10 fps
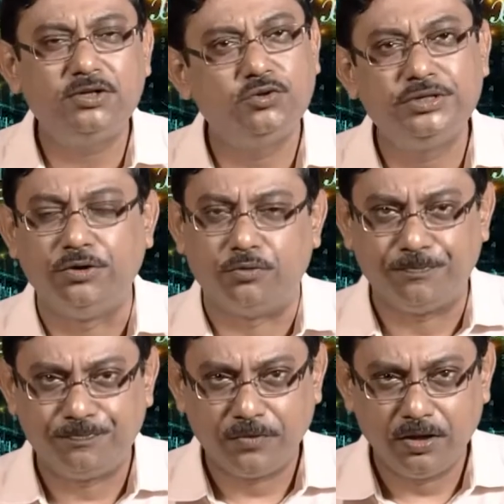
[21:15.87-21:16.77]
so 0.
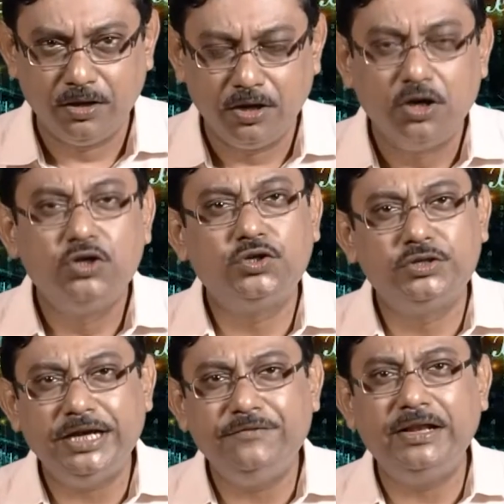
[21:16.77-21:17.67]
So
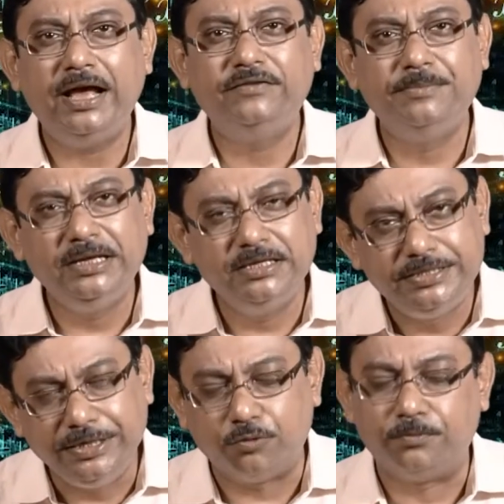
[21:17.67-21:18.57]
z will have the mean
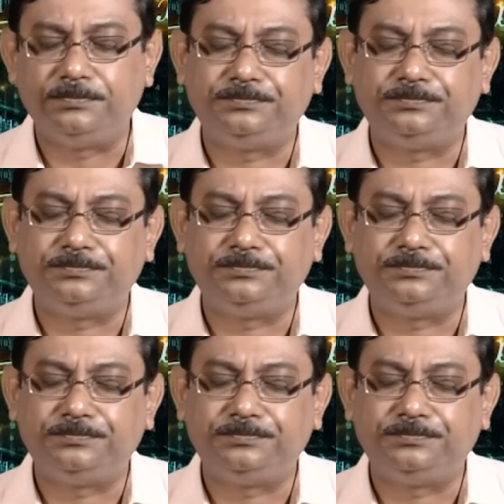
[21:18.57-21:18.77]
0.